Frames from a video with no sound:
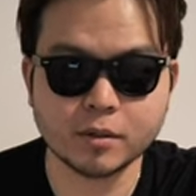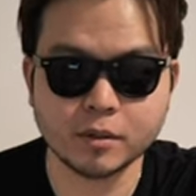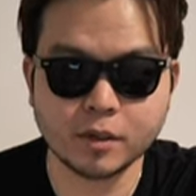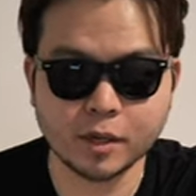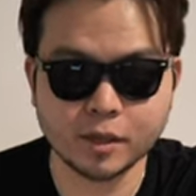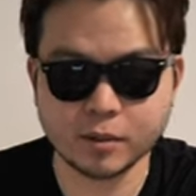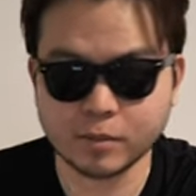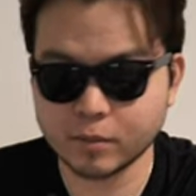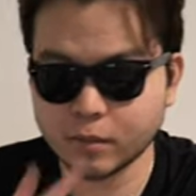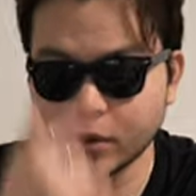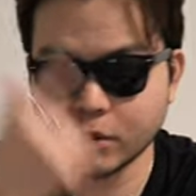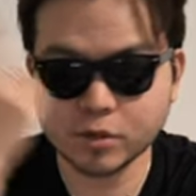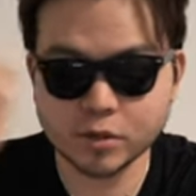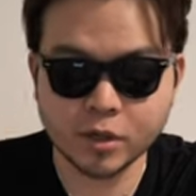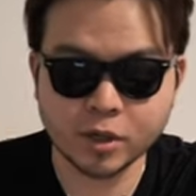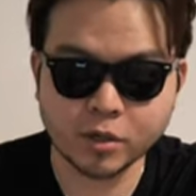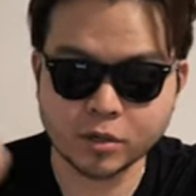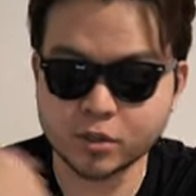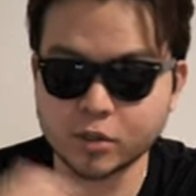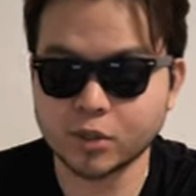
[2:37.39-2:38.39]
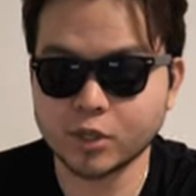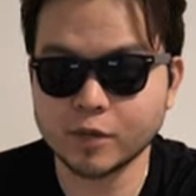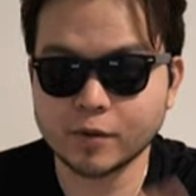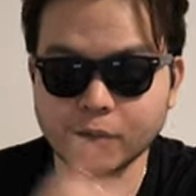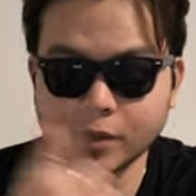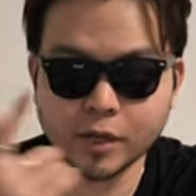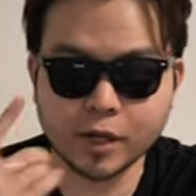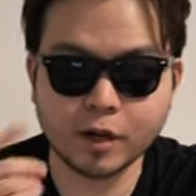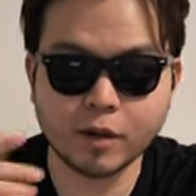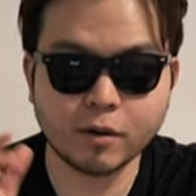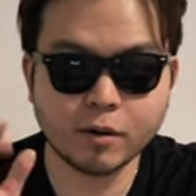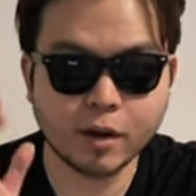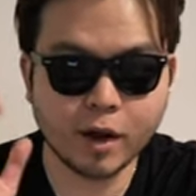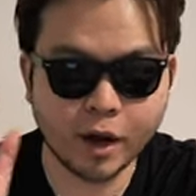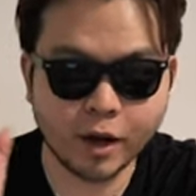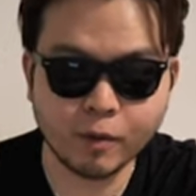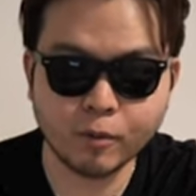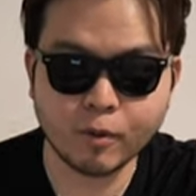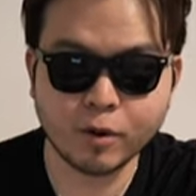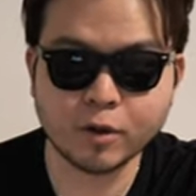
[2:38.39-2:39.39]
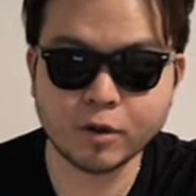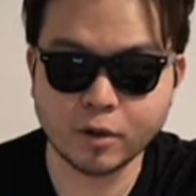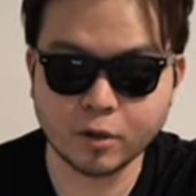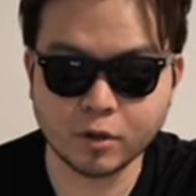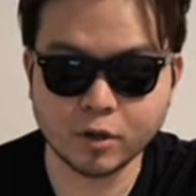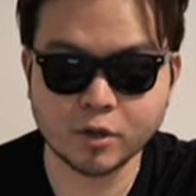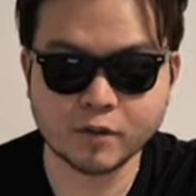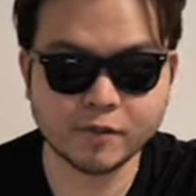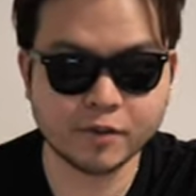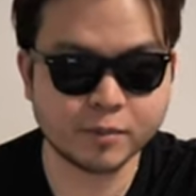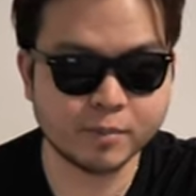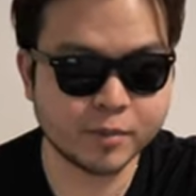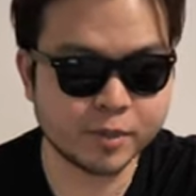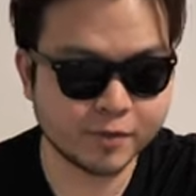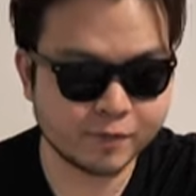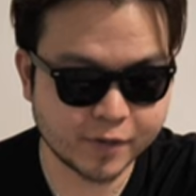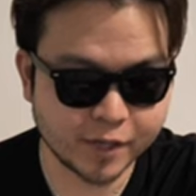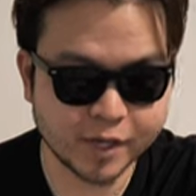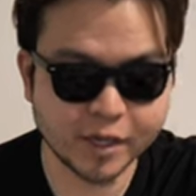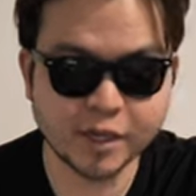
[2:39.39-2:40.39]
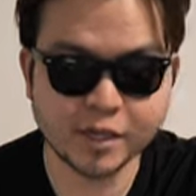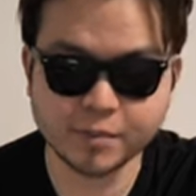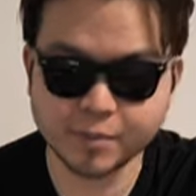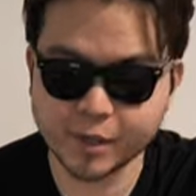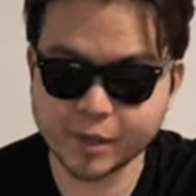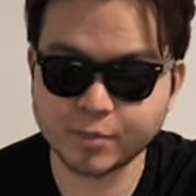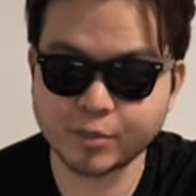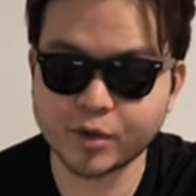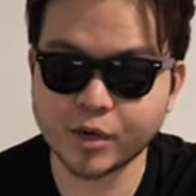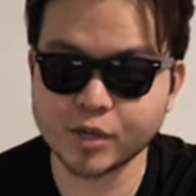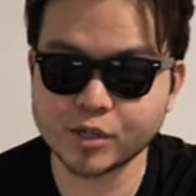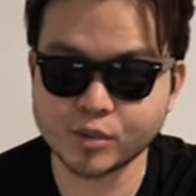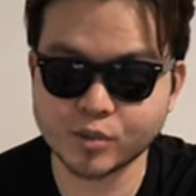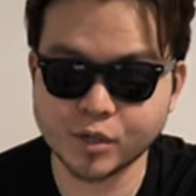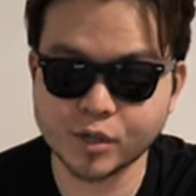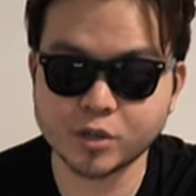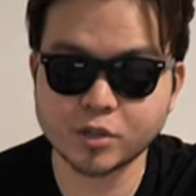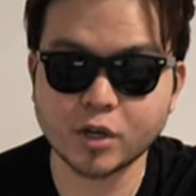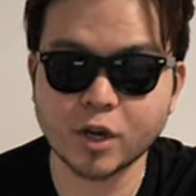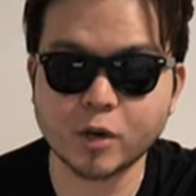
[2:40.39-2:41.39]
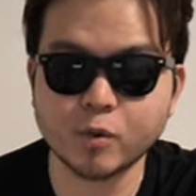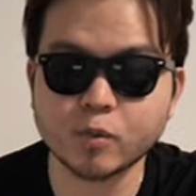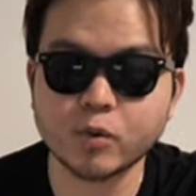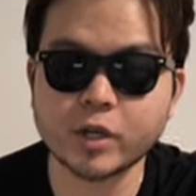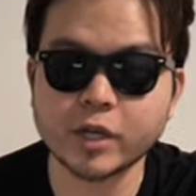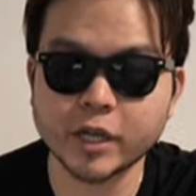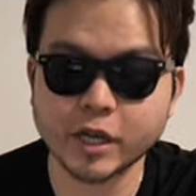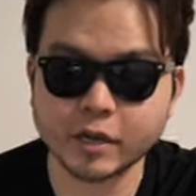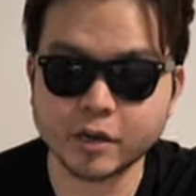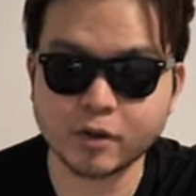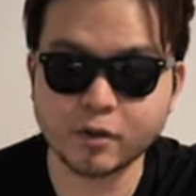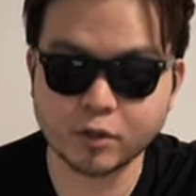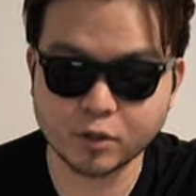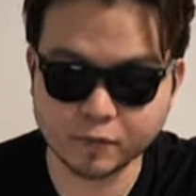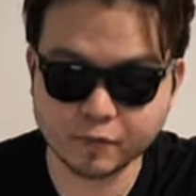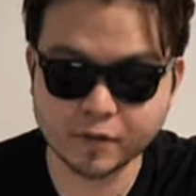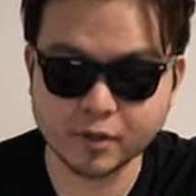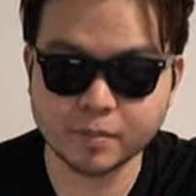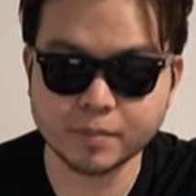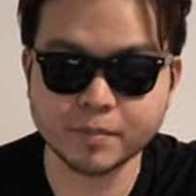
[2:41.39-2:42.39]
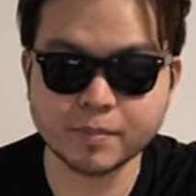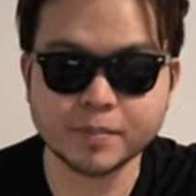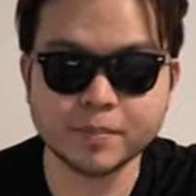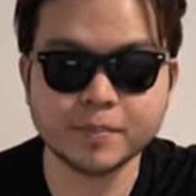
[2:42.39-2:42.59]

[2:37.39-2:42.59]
Like it's on the screen right now. I want all of them. If they hit my price range, I will get all of them.